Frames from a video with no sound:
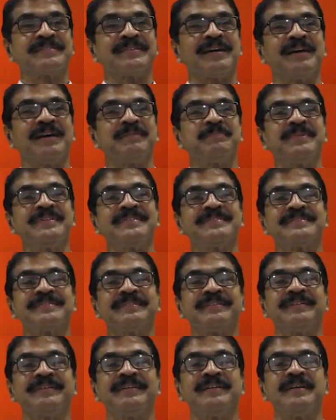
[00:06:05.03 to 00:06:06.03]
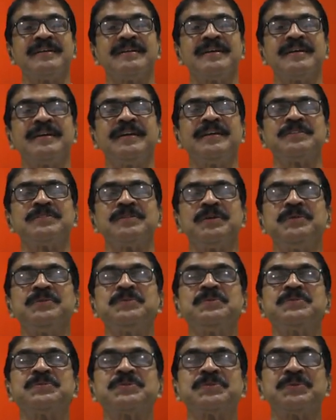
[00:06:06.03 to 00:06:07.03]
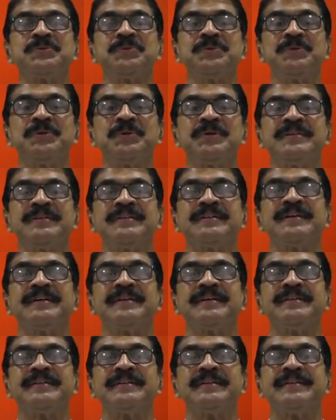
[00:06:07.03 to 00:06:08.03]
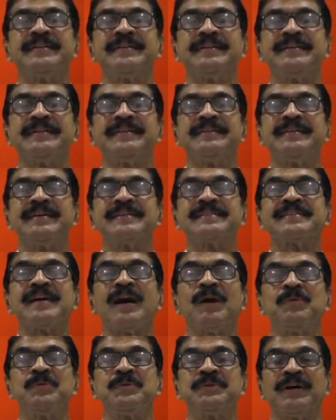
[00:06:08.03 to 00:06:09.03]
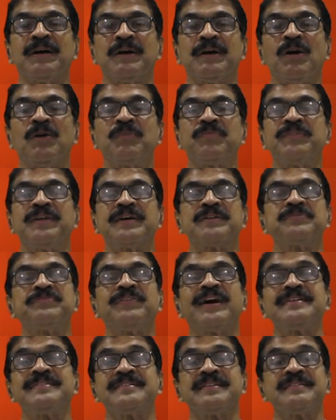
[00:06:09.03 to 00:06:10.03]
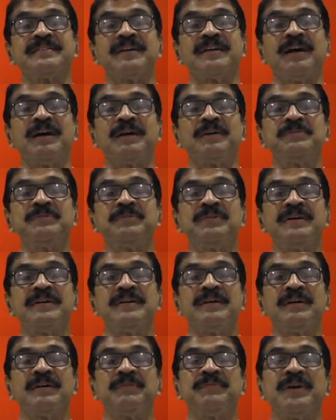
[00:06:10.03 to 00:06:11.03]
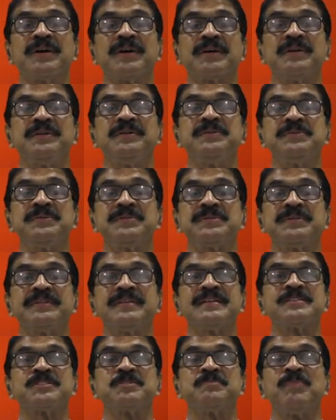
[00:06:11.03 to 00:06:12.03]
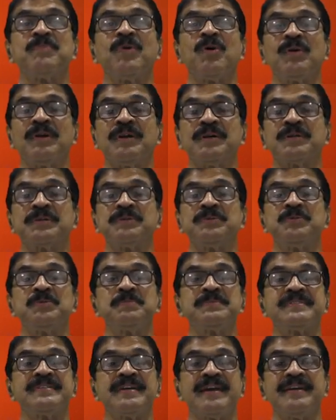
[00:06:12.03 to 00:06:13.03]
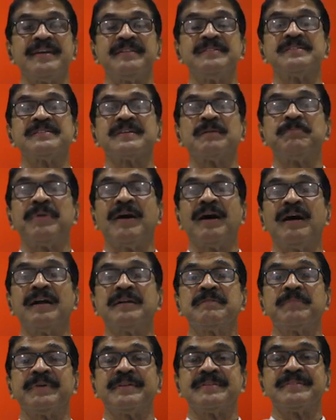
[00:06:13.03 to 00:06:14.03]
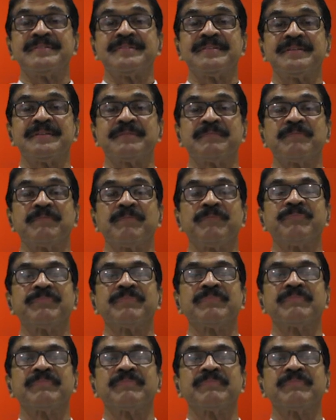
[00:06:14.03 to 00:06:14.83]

Examples: he's used to the sound of their fighting now. We are used to the smaller rooms in this apartment.